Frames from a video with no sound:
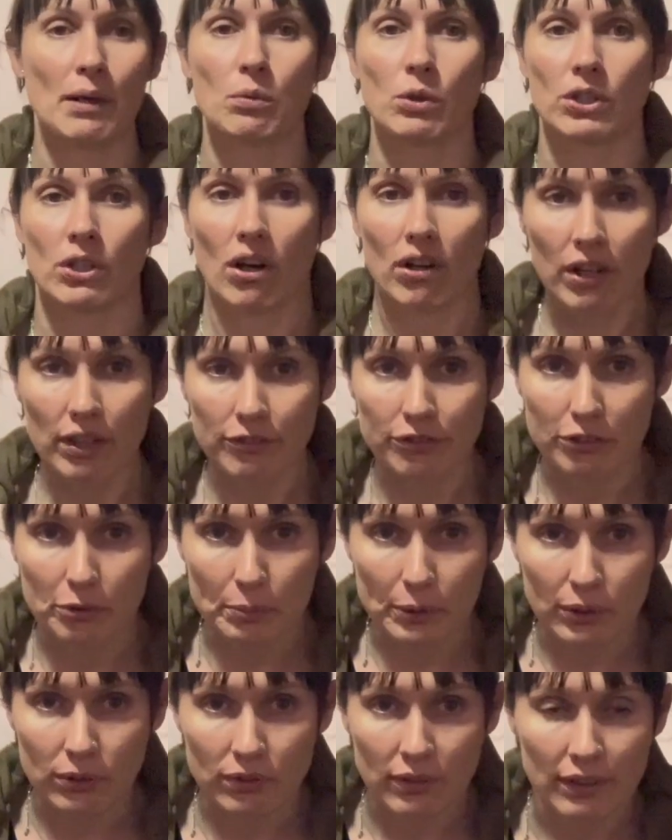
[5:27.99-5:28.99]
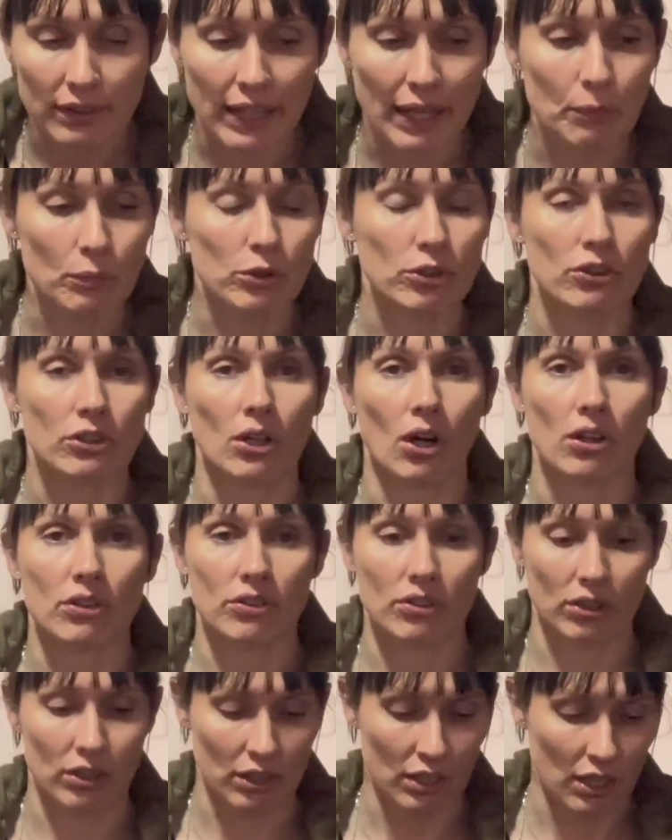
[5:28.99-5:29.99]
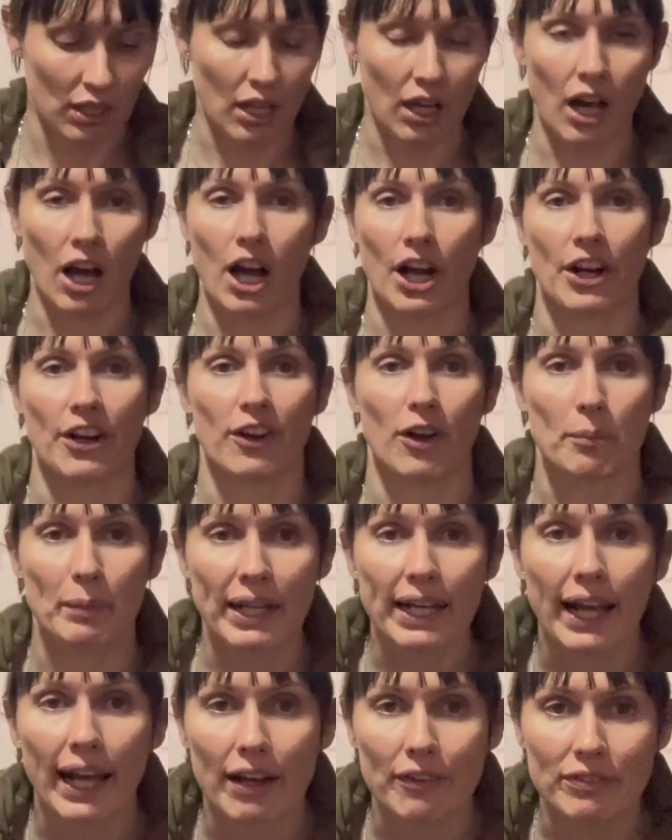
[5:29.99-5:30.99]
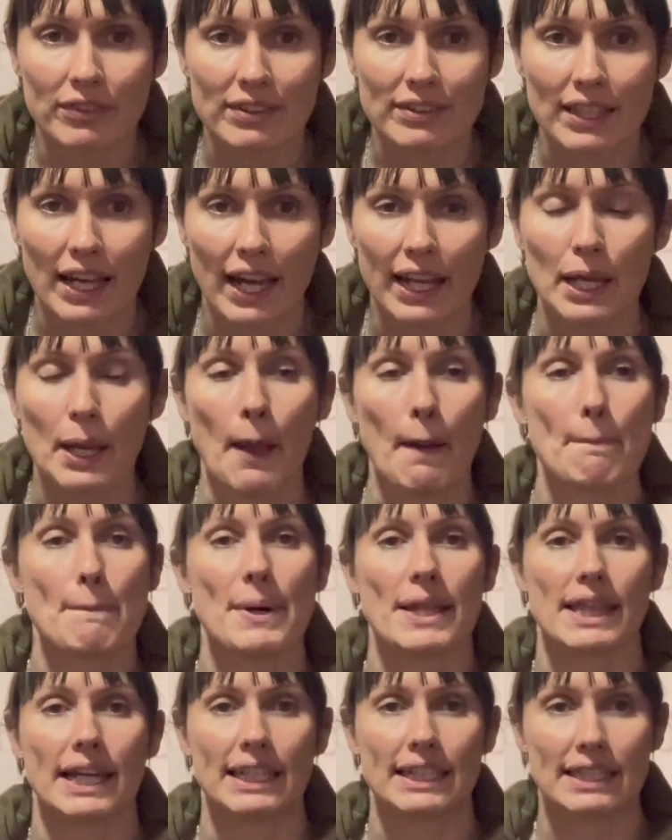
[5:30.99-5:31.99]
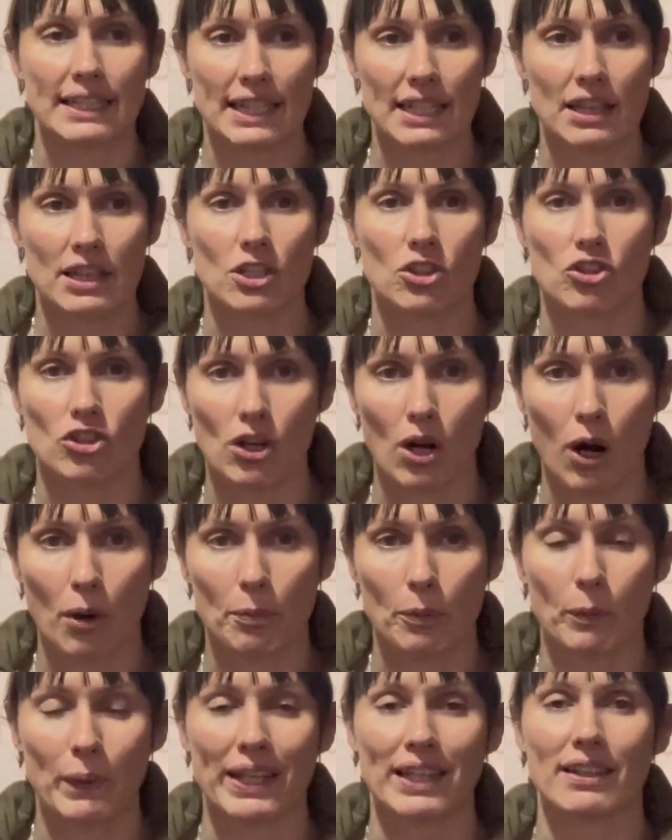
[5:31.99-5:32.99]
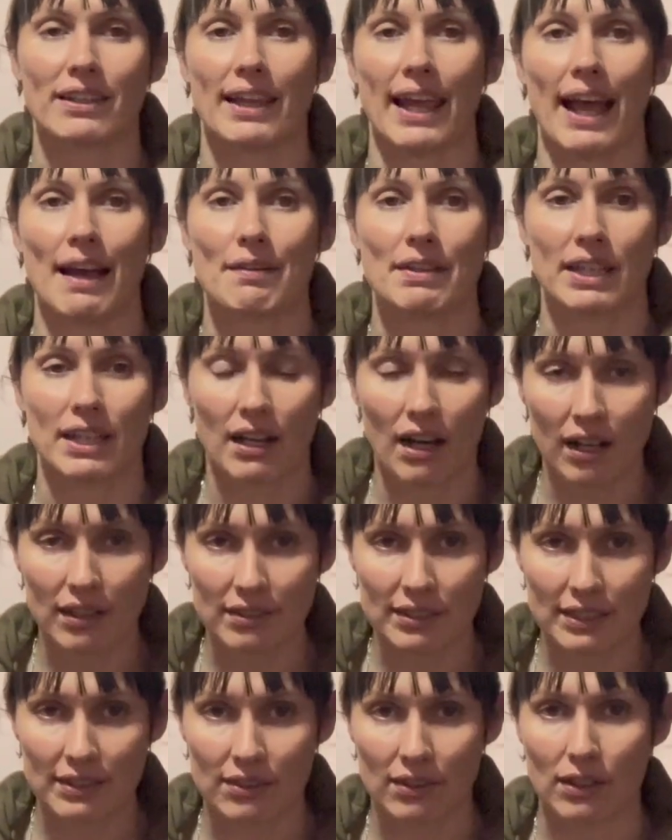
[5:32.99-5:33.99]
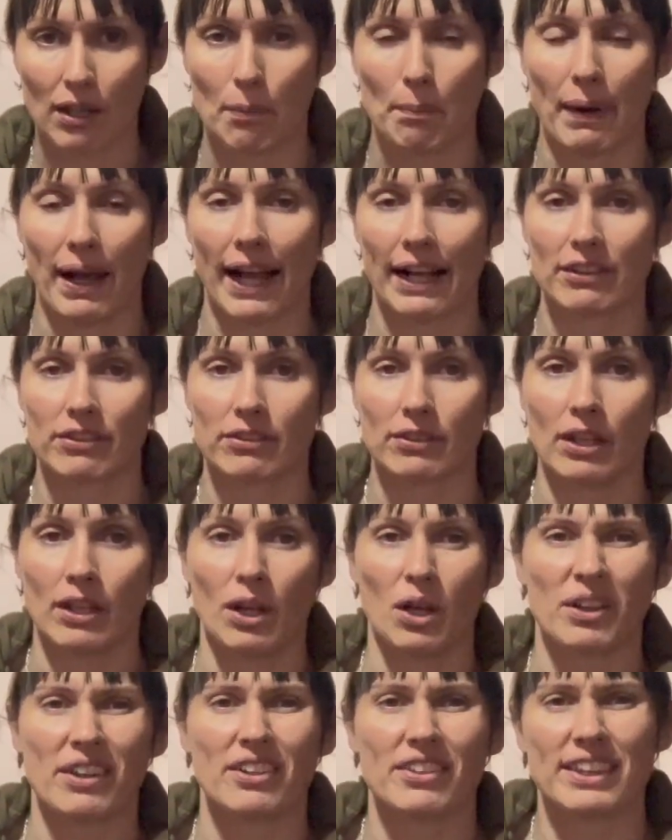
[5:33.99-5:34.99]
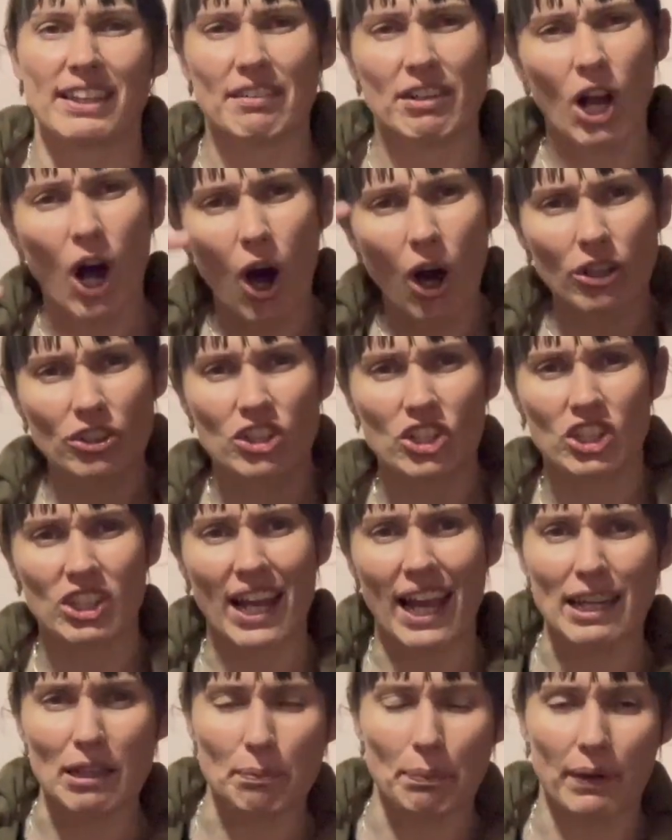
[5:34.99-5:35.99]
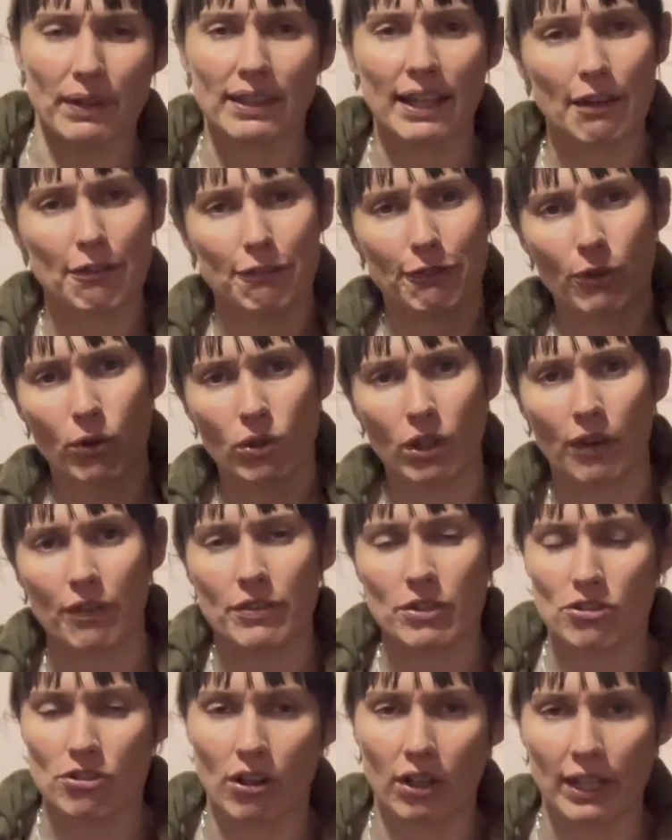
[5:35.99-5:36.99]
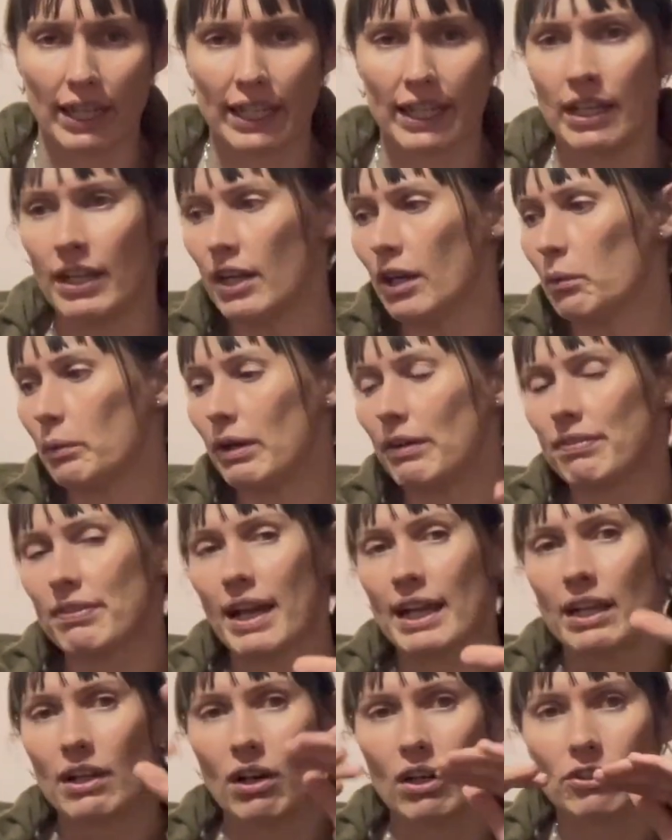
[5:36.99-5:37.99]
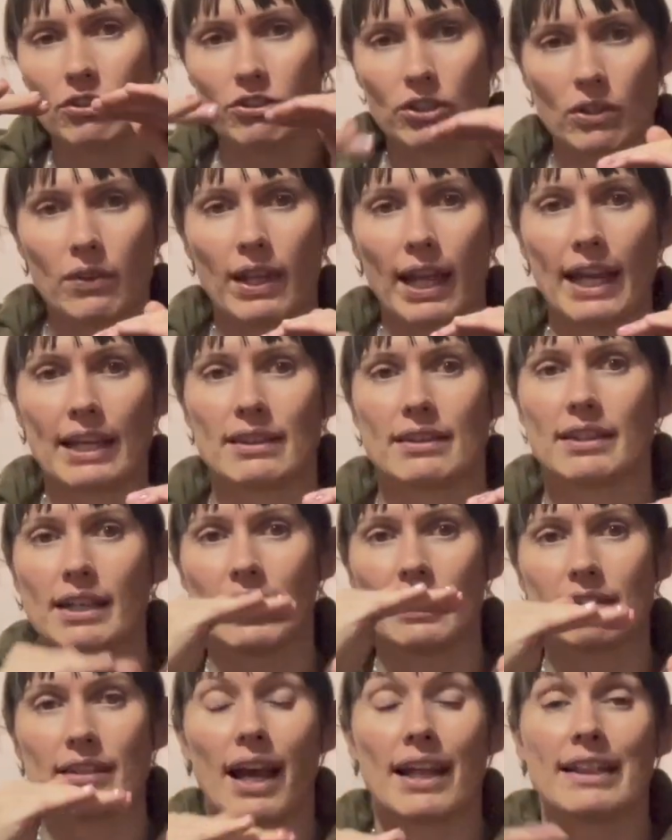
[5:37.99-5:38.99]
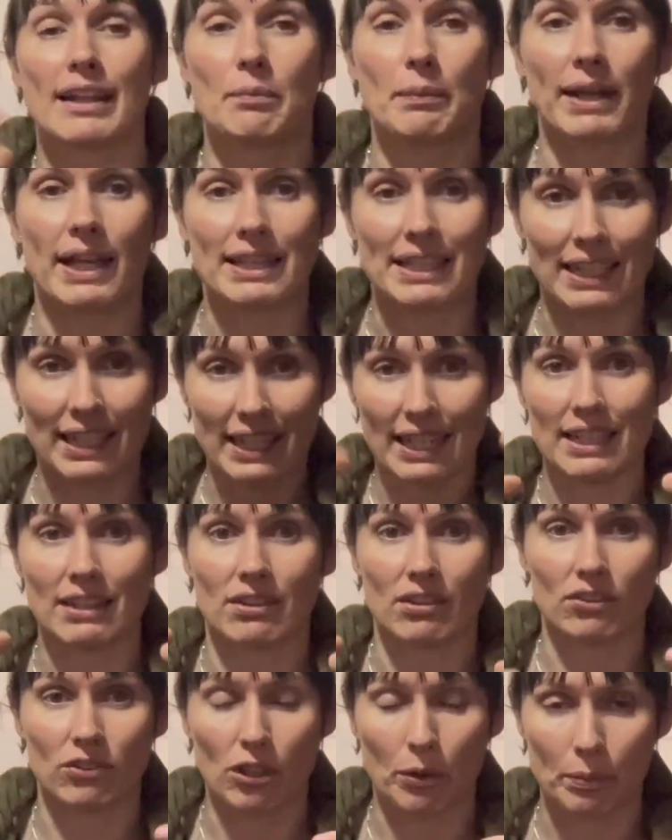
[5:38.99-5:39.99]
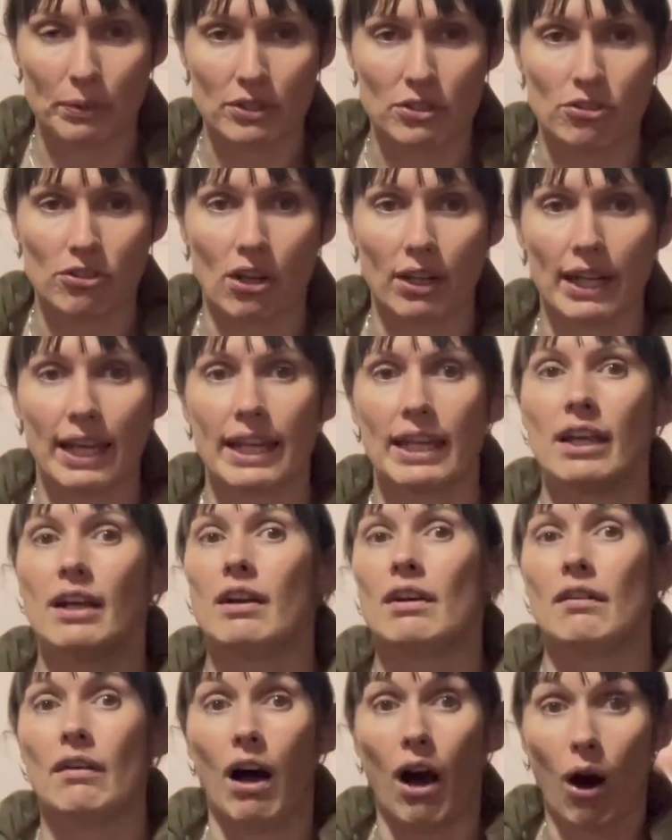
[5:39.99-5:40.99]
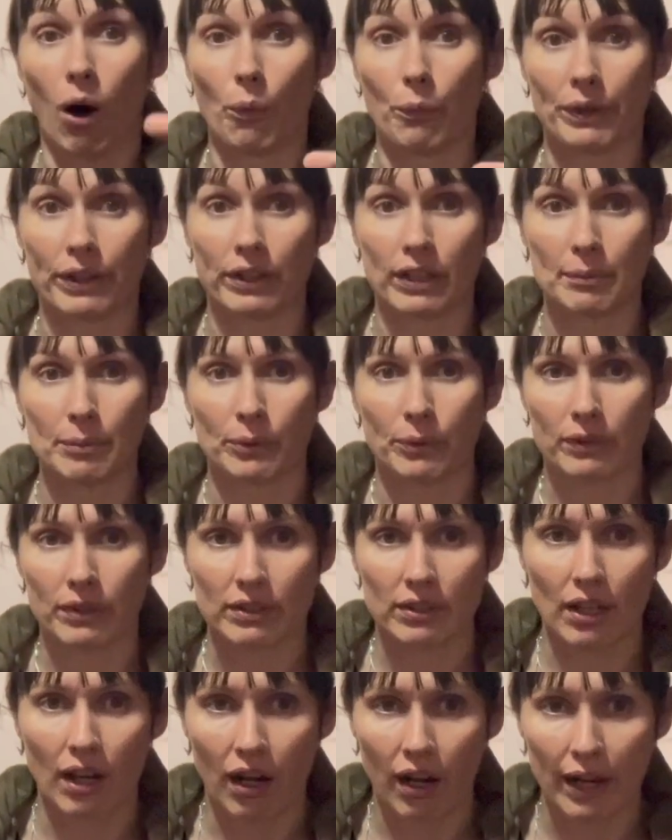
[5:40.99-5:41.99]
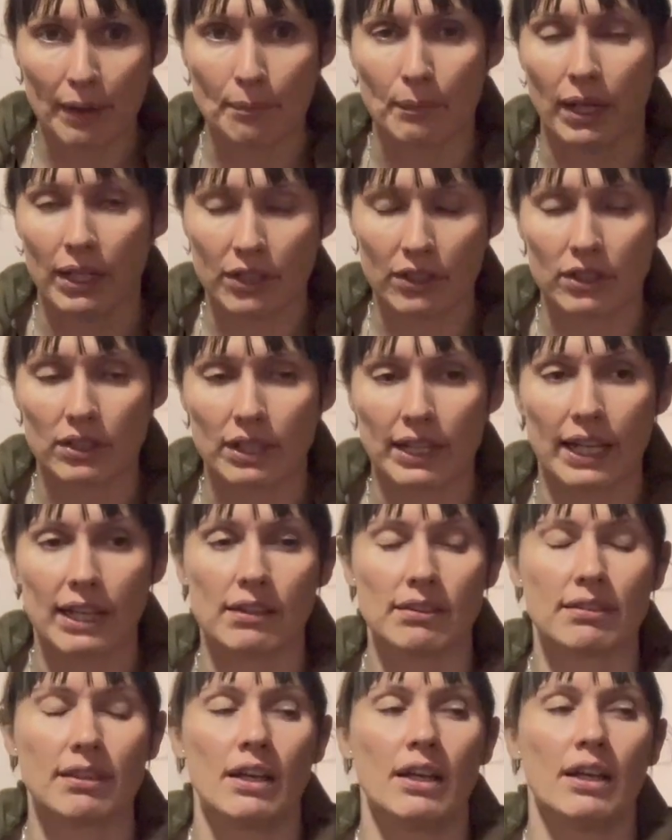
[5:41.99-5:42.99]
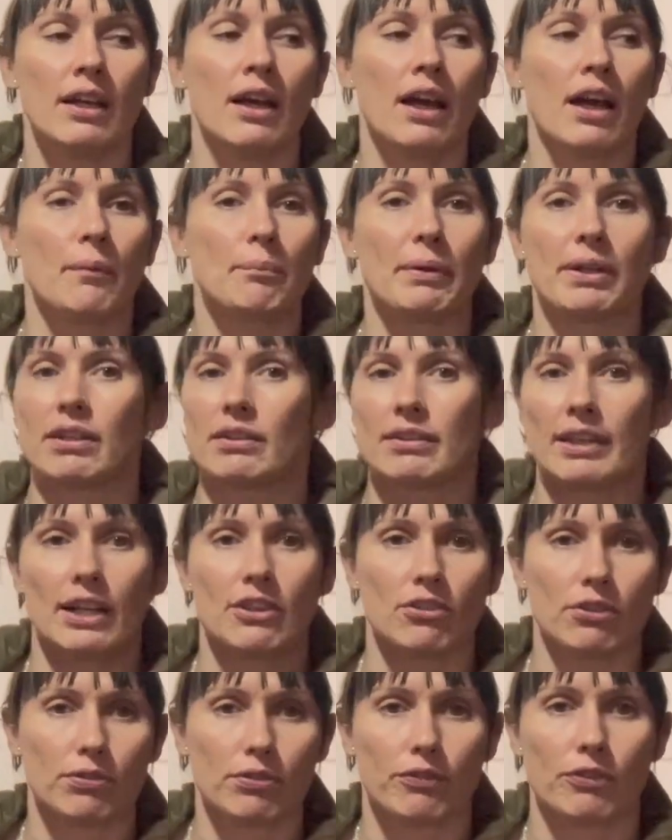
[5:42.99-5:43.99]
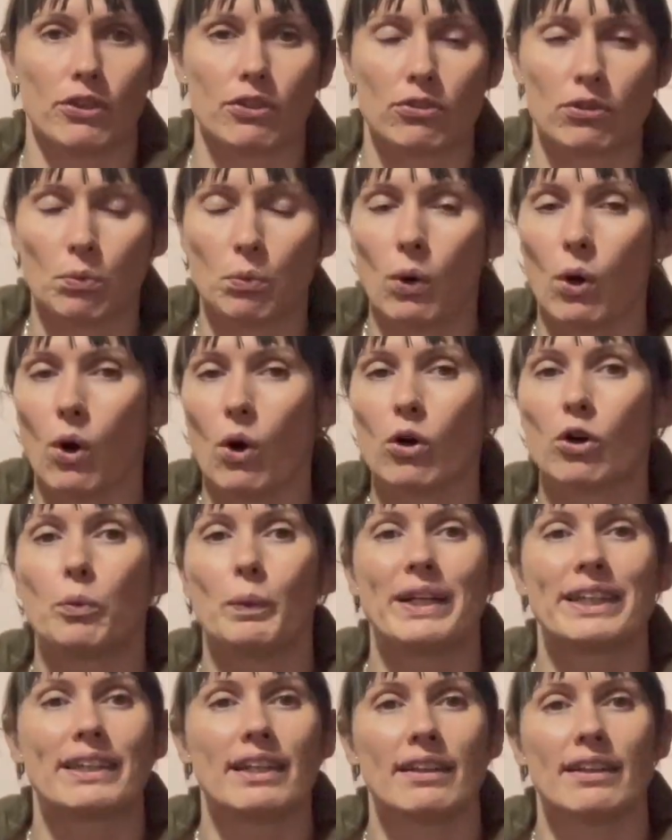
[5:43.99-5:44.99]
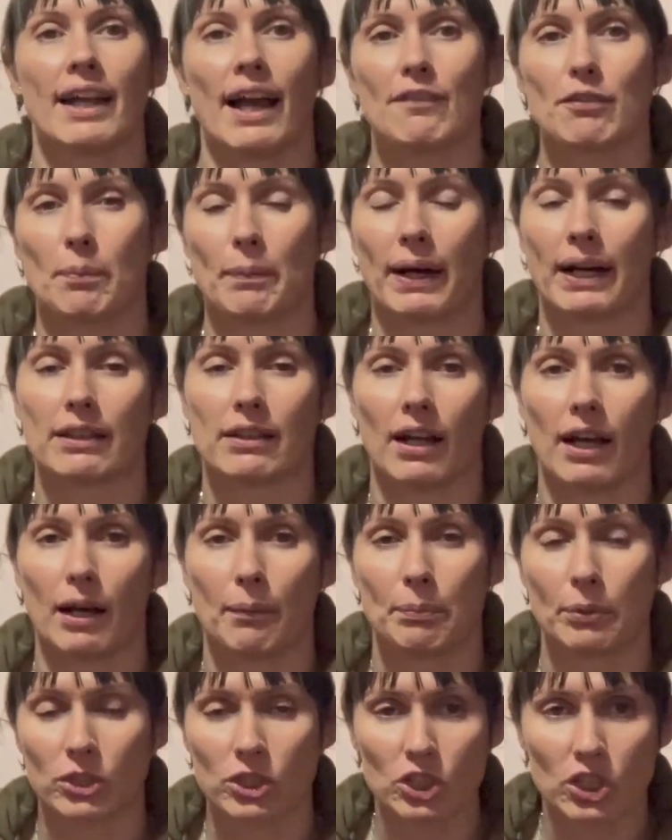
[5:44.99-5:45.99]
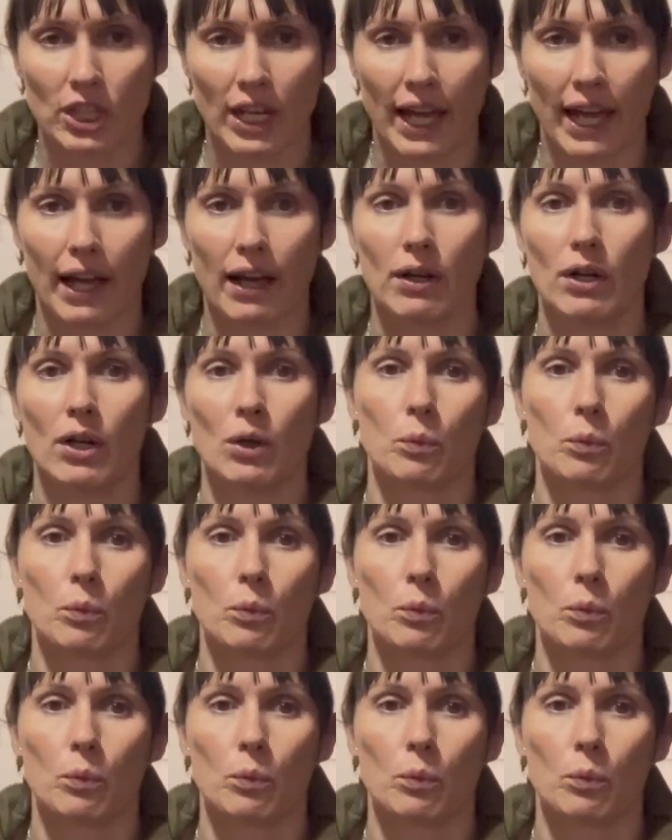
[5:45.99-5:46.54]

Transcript: were not comfortable. It was not ergonomic, I have to say, but they did the job. We could carry the car seats on our backs because they're an odd shape and they fall off the trolley. We've then got suitcases and then we had the kids on top of the trolley holding them all the time, my goodness, because they just refused to walk. We didn't have a pushchair.